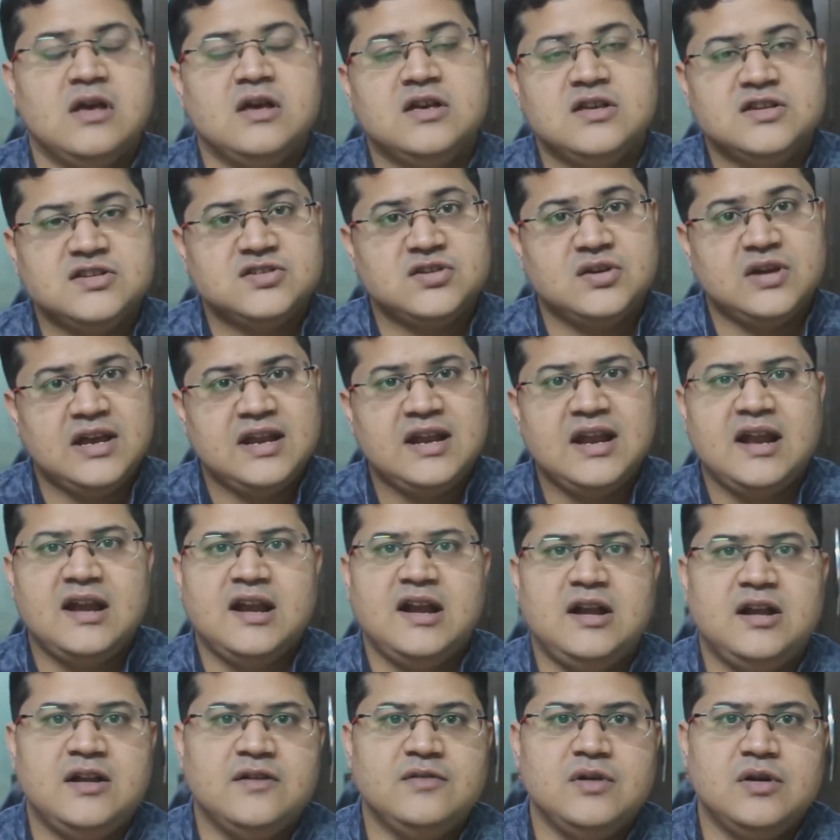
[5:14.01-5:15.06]
So in an
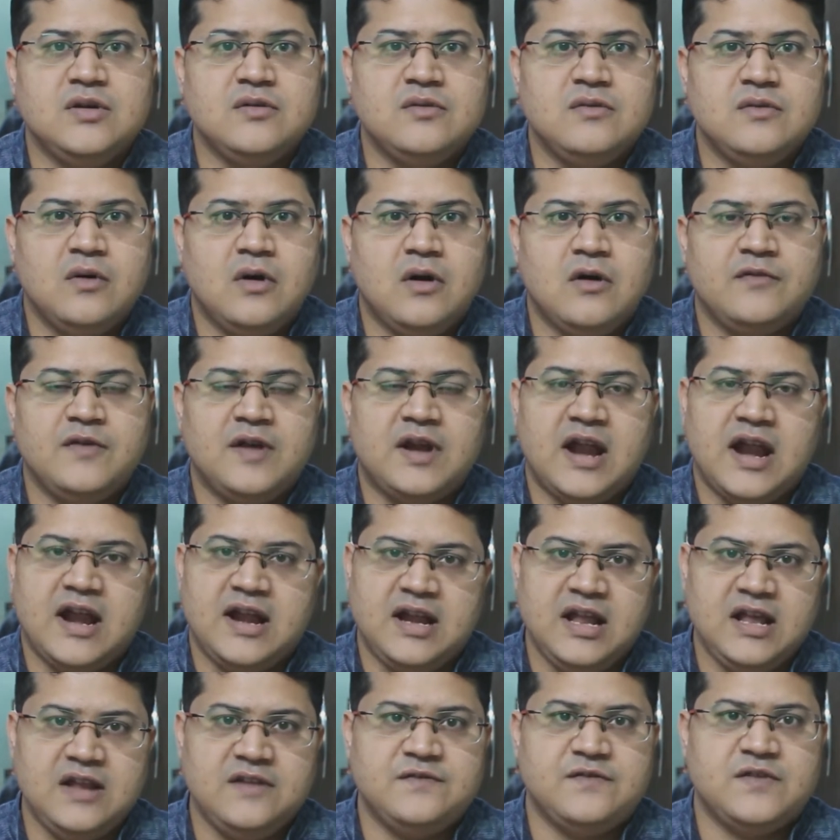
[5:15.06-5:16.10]
interview of an
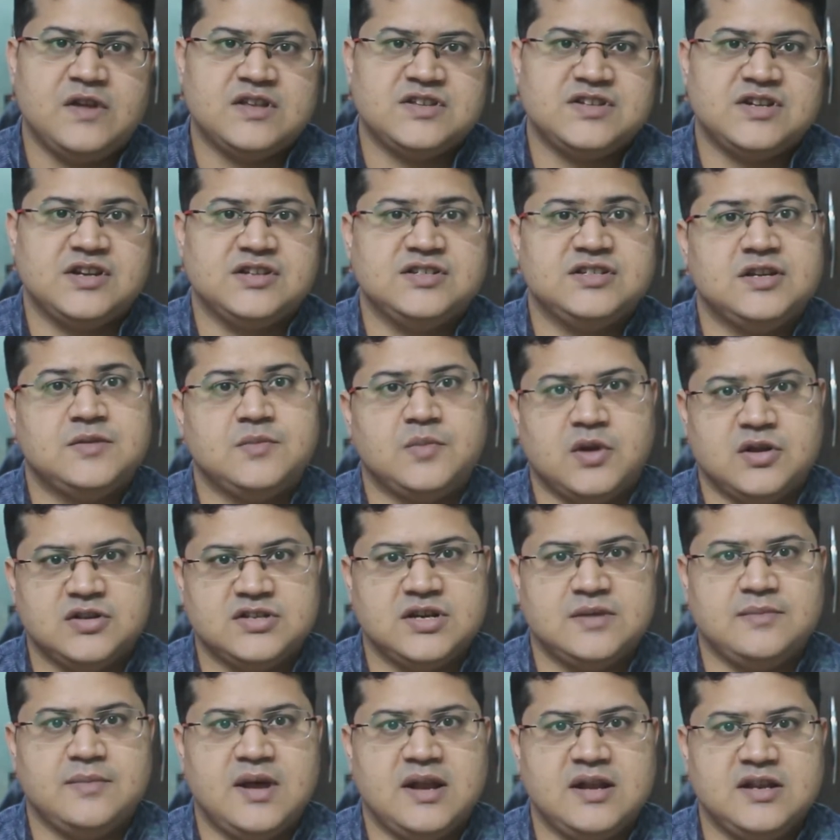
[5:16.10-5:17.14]
IT infrastructure
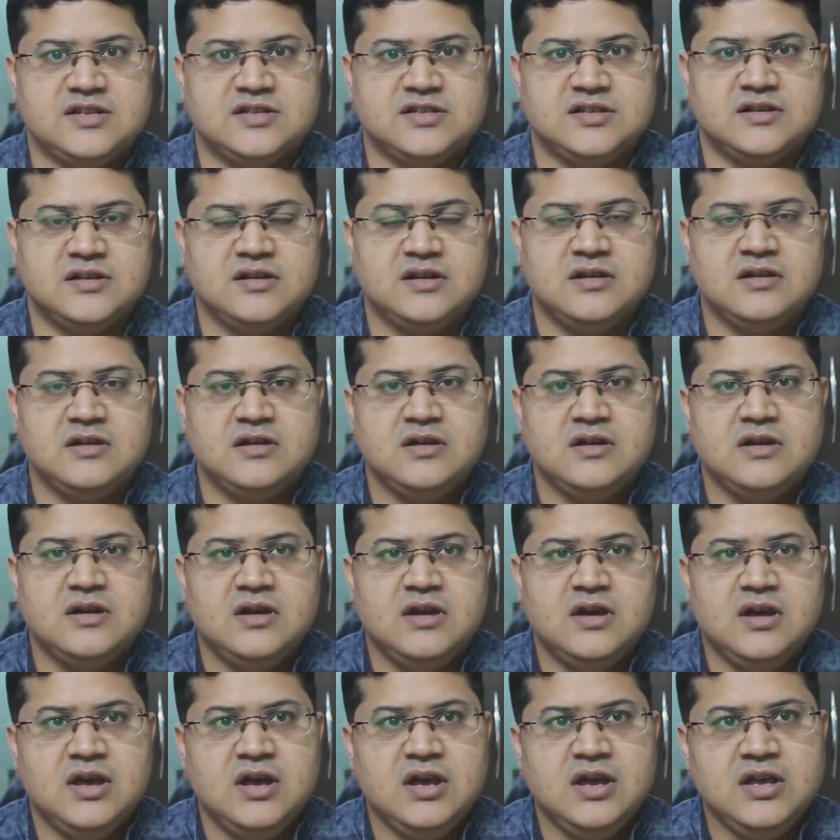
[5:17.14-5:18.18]
project manager,
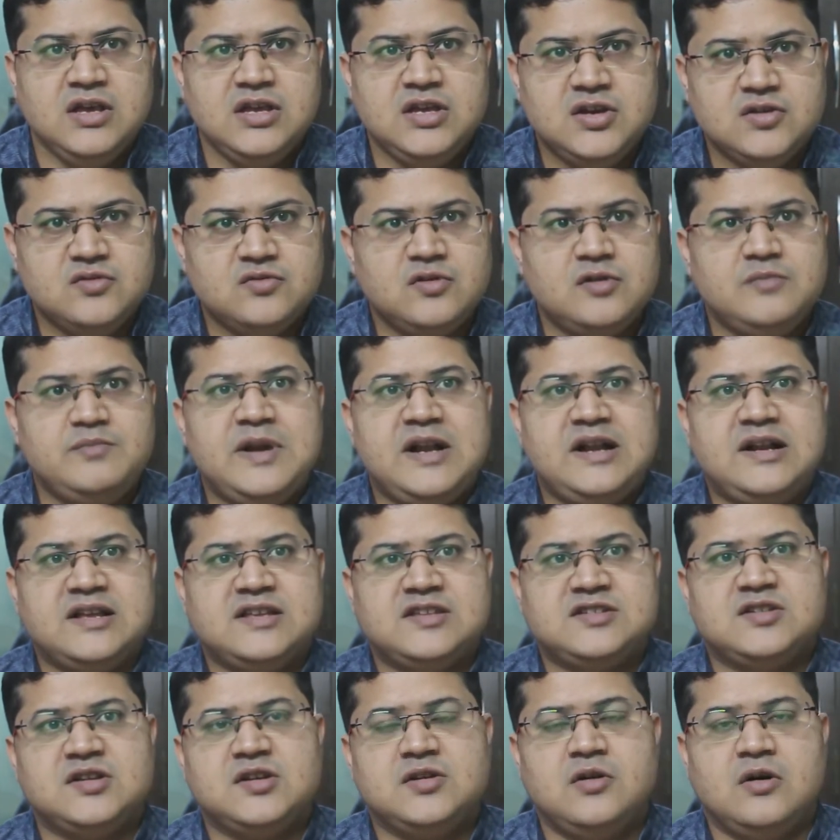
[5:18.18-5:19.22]
you would be
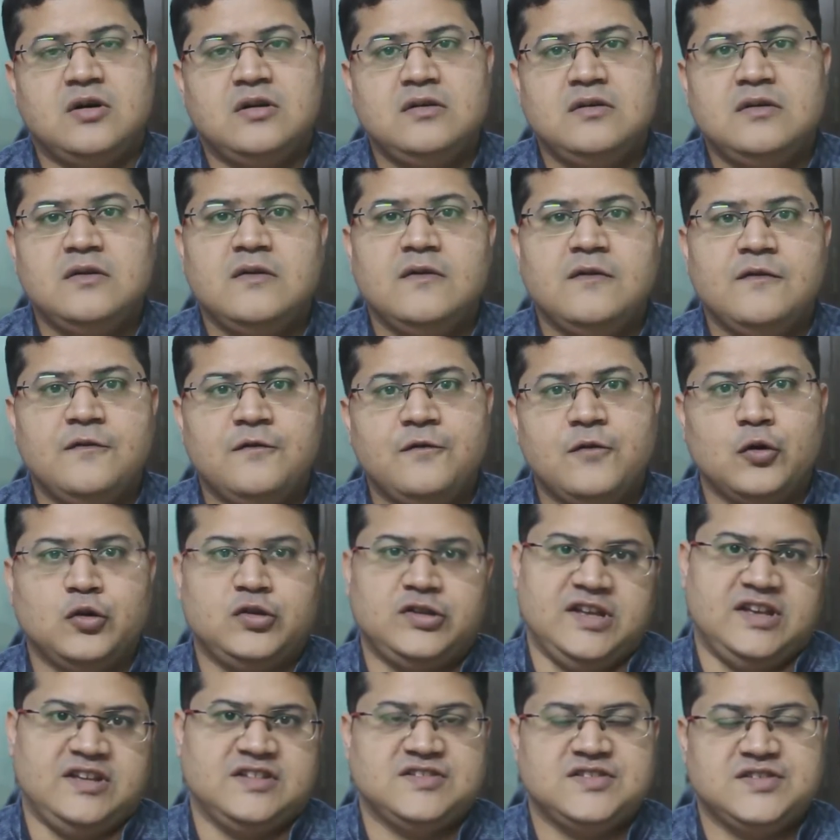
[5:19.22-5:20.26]
tested on 4
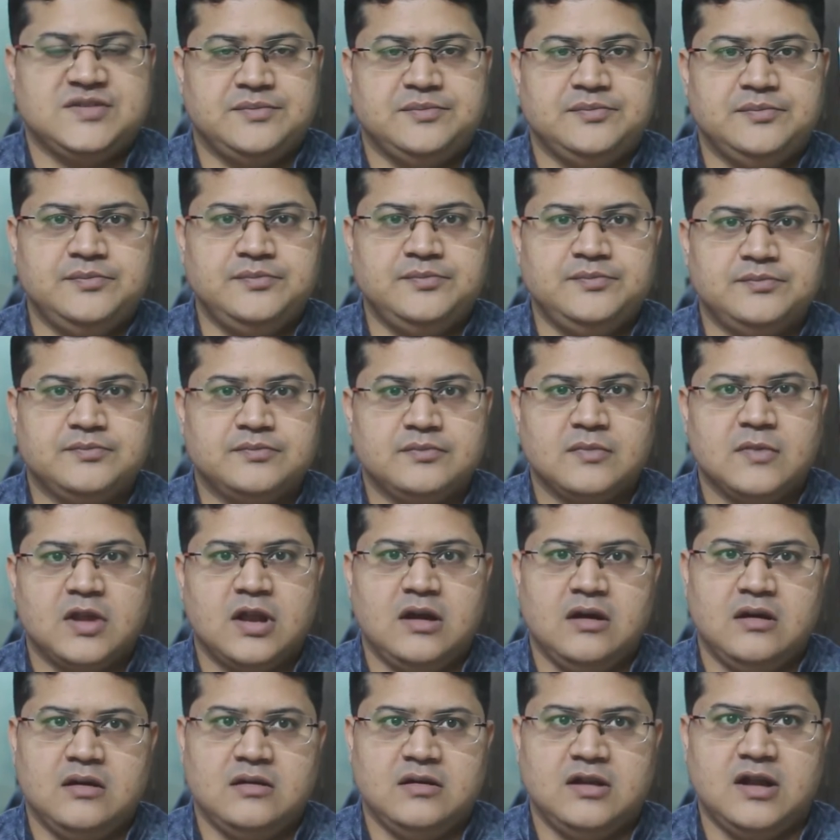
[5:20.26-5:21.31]
things.
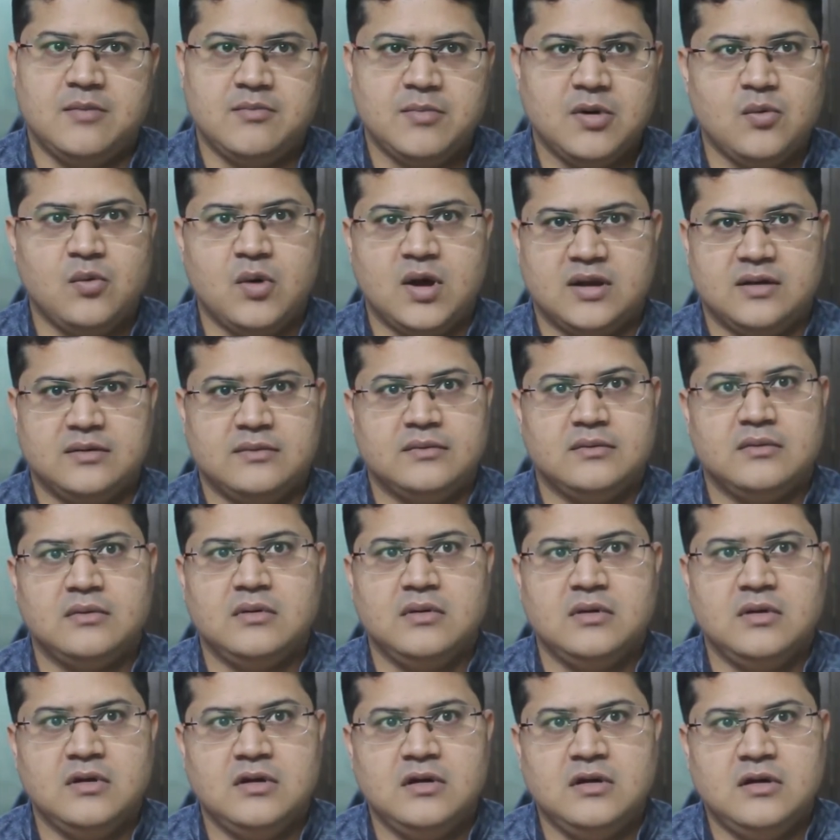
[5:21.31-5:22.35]
Number 1,
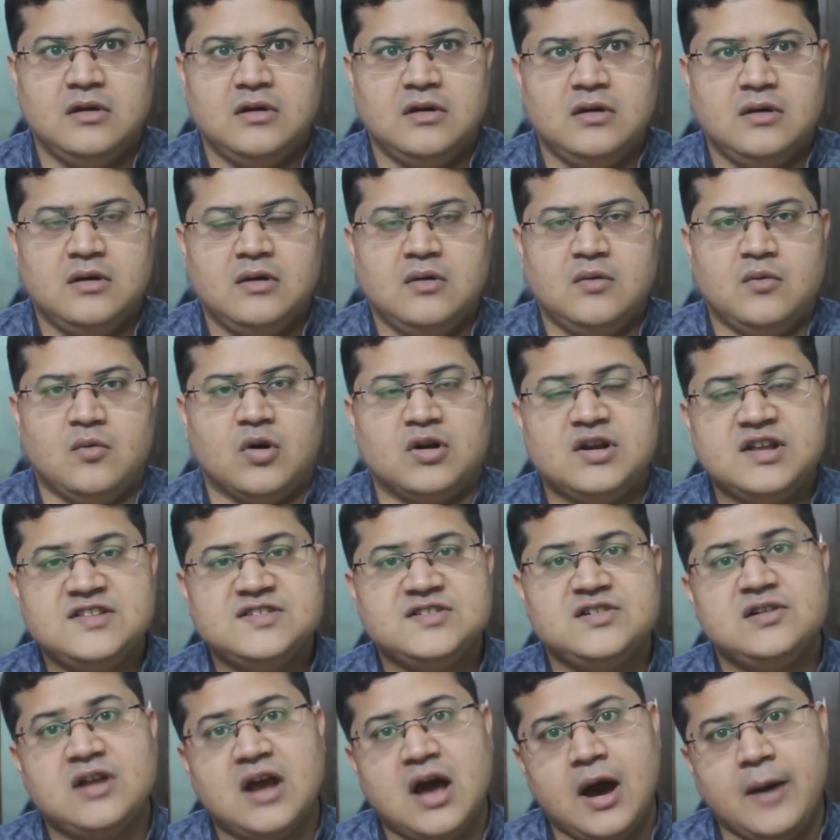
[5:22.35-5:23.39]
what is
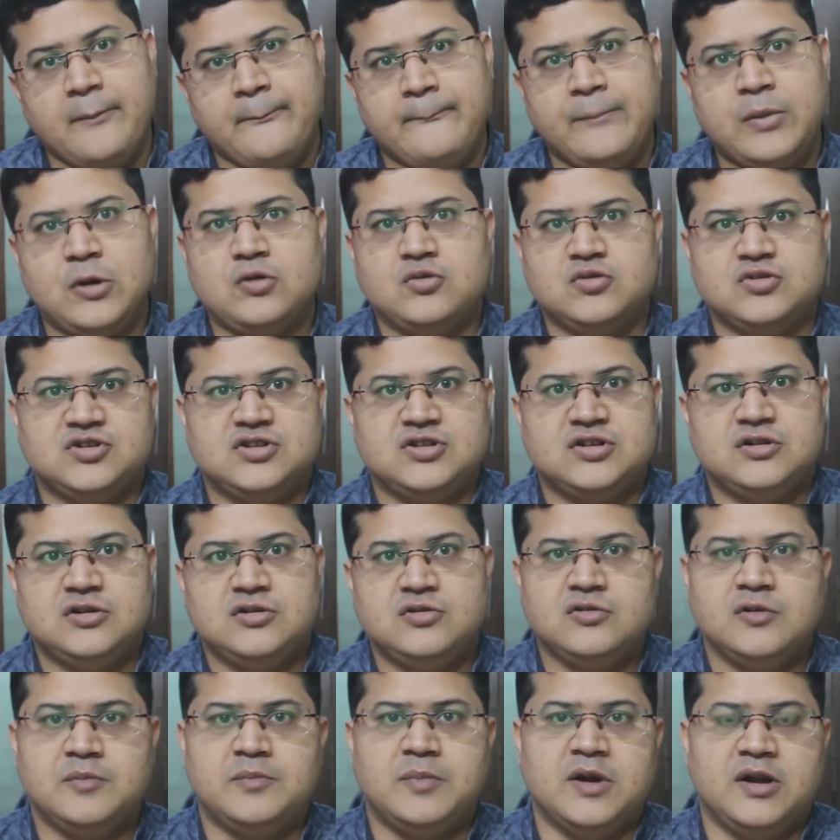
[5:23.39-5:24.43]
your approach
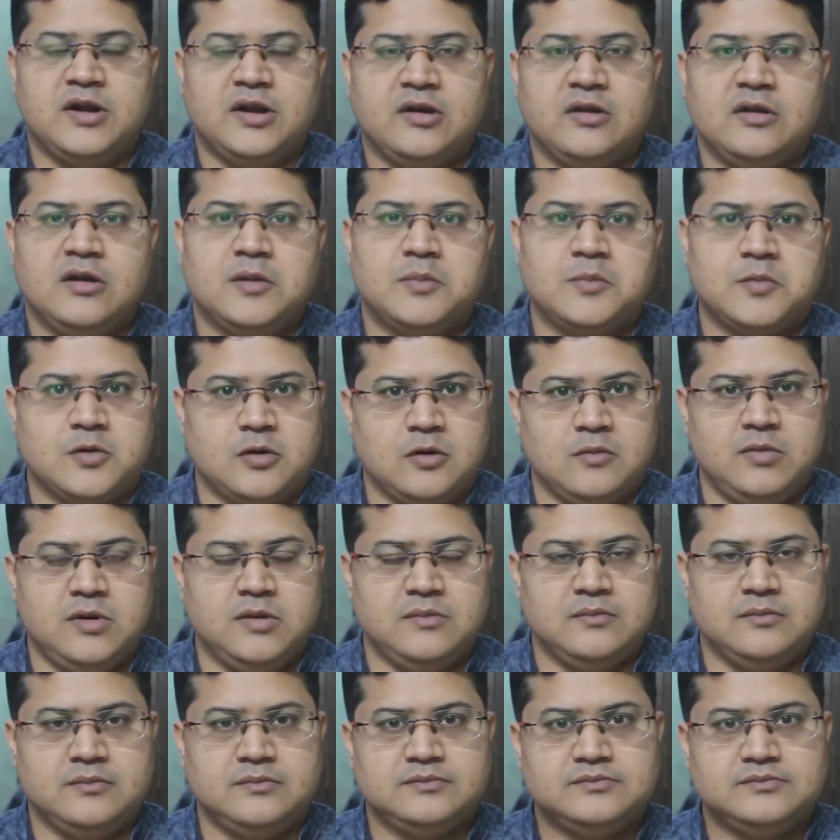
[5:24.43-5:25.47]
to a particular problem?